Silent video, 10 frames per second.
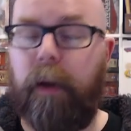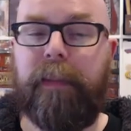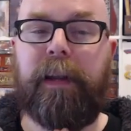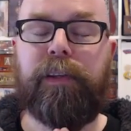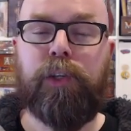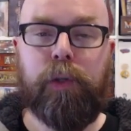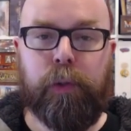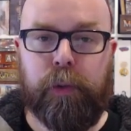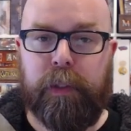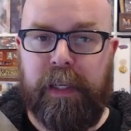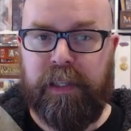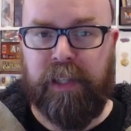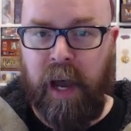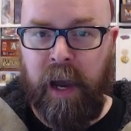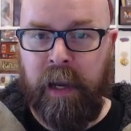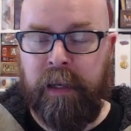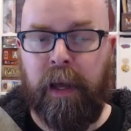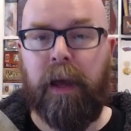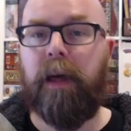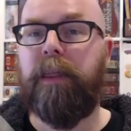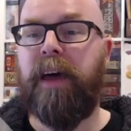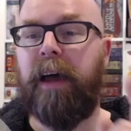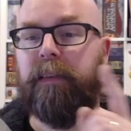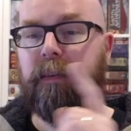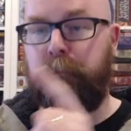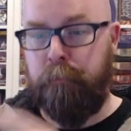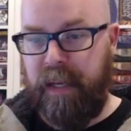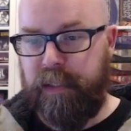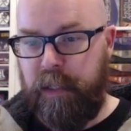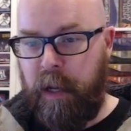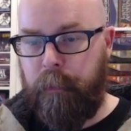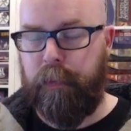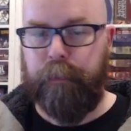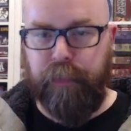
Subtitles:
that is usually a sign that Mix It Up